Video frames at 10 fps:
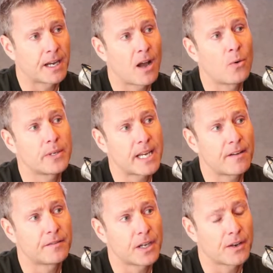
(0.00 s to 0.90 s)
I always
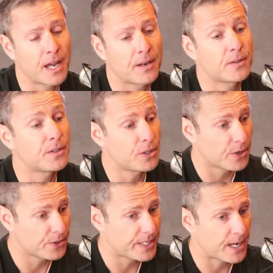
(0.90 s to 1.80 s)
have done. And
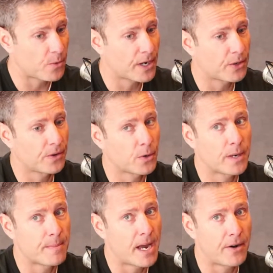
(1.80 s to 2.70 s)
you're saying working on the
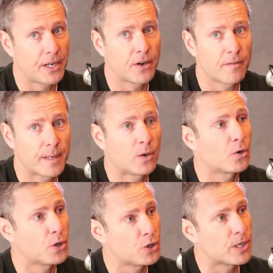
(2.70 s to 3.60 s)
Queen Mary. I've been on
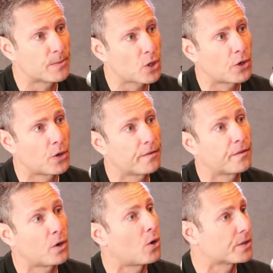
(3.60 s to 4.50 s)
cruise ships on and off
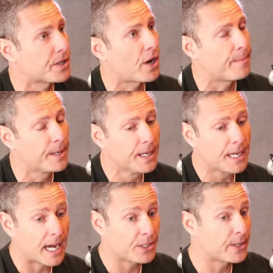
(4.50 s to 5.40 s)
for a long time,
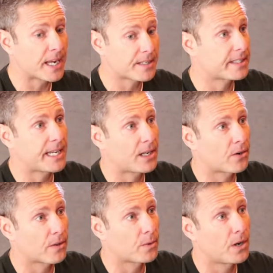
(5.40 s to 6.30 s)
and you get to see a
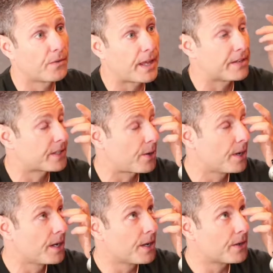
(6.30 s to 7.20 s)
lot of the world there. So
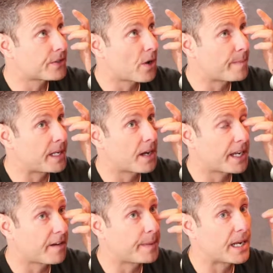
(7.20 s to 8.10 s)
I've been
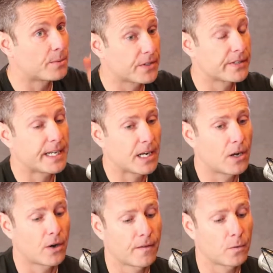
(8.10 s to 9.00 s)
lucky. I've been able to see a
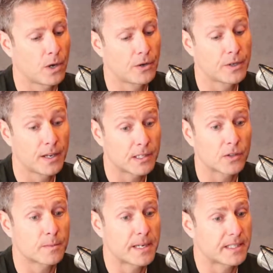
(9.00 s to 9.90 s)
lot of the world. There's
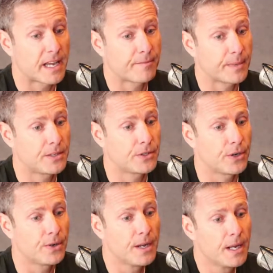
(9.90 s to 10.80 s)
lots of places I haven't been
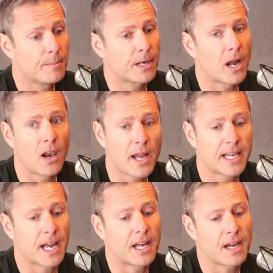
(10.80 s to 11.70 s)
to, but I like
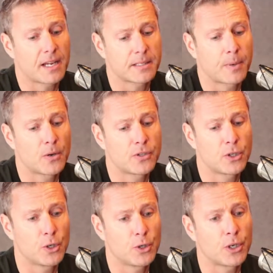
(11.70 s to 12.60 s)
it as opposed
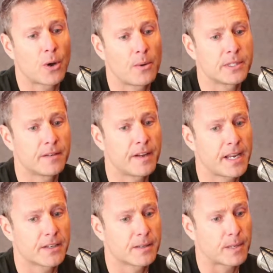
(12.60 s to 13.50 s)
to I was in
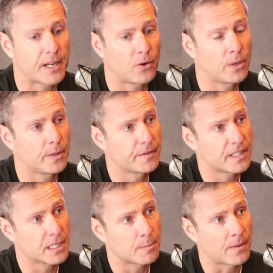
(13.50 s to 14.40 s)
Vegas at Planet Hollywood for
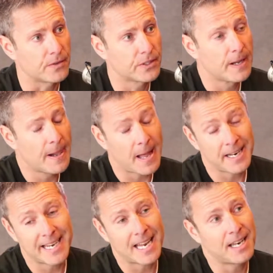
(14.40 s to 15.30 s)
6 months, and
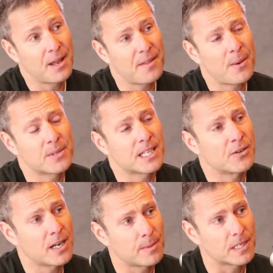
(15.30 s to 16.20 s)
again that was an
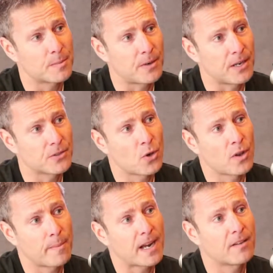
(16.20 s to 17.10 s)
incredible experience on
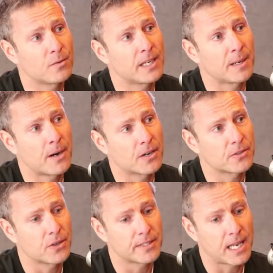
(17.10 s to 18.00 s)
the back of winning
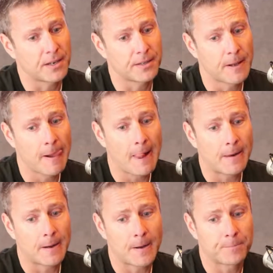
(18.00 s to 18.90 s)
America's Got Talent.
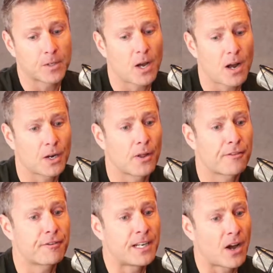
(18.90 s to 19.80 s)
I got
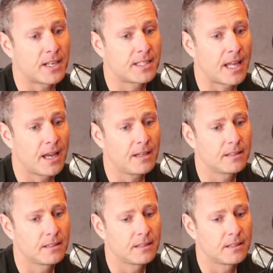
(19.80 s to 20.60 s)
3 nights there.